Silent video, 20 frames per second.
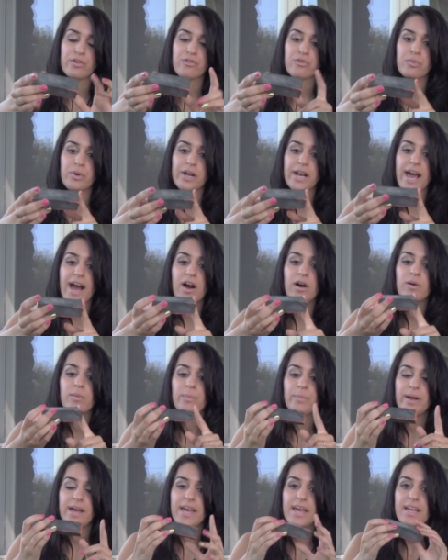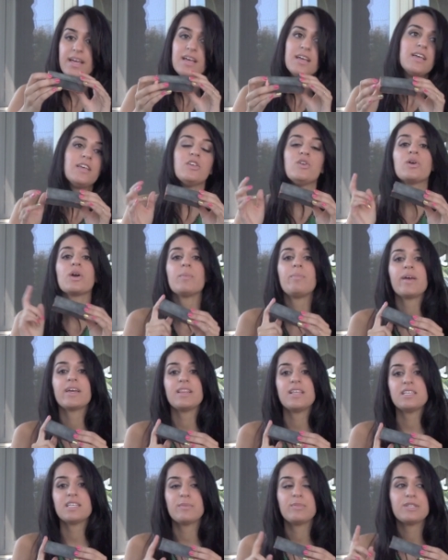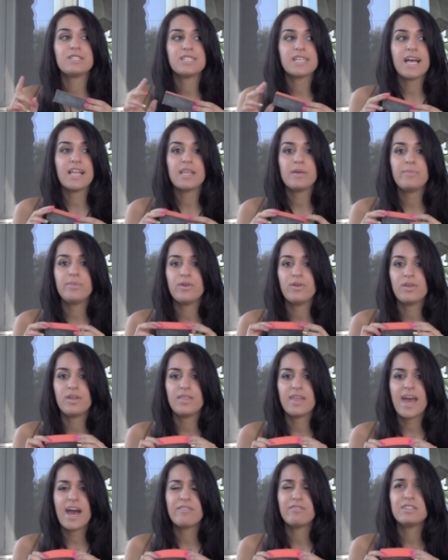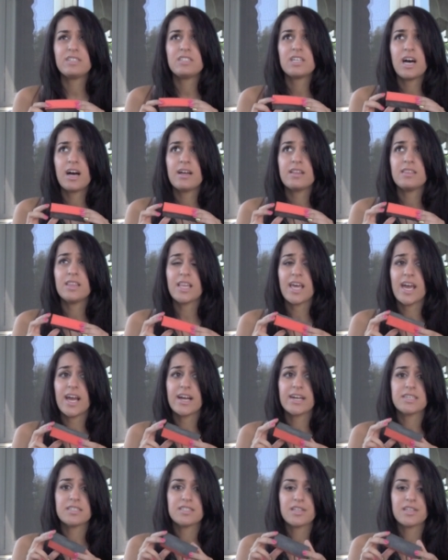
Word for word: this one out. But you could pick these up at Sally Beauty. They have a ton there.